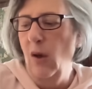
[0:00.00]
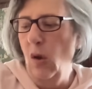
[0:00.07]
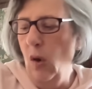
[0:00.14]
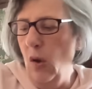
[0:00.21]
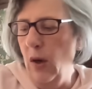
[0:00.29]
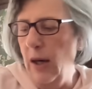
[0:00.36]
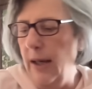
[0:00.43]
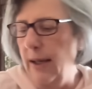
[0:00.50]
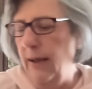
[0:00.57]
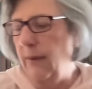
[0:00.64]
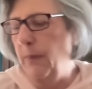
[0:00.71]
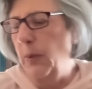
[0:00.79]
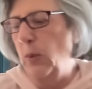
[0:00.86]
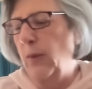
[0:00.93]
All right,
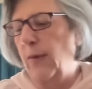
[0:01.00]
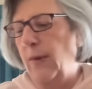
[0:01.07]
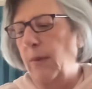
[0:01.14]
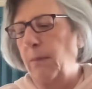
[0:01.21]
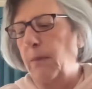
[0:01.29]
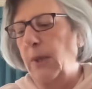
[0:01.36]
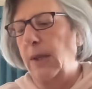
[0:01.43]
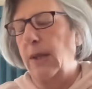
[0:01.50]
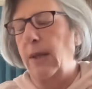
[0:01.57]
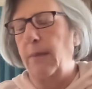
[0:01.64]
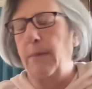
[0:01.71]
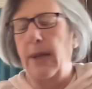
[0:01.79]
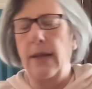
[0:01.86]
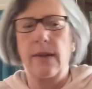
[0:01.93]
let's pull some med-
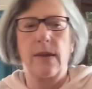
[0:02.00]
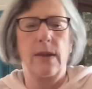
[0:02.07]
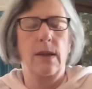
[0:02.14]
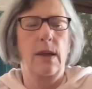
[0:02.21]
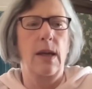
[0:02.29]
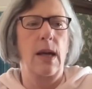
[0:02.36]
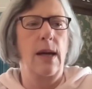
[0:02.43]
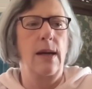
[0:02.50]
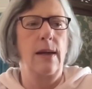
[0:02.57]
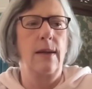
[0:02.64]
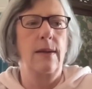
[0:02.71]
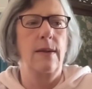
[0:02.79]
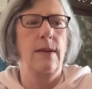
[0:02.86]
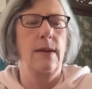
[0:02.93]
medicine
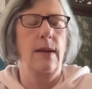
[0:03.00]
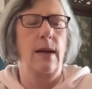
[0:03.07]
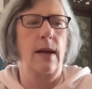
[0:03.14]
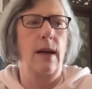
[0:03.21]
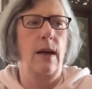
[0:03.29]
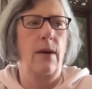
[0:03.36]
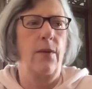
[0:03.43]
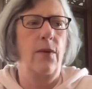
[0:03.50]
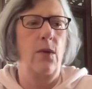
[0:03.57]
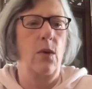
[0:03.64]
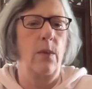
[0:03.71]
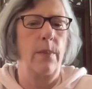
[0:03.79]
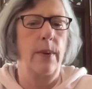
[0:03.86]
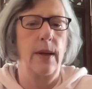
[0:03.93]
cards uh,
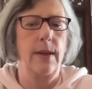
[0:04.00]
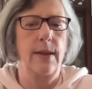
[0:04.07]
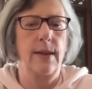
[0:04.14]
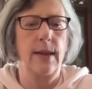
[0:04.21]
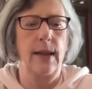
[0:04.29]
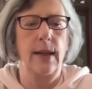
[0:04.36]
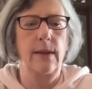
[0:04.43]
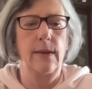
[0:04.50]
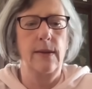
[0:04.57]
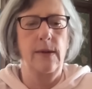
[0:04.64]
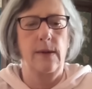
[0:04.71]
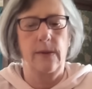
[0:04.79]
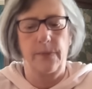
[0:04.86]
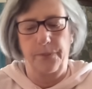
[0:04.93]
for
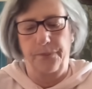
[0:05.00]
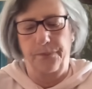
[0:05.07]
Pisceans.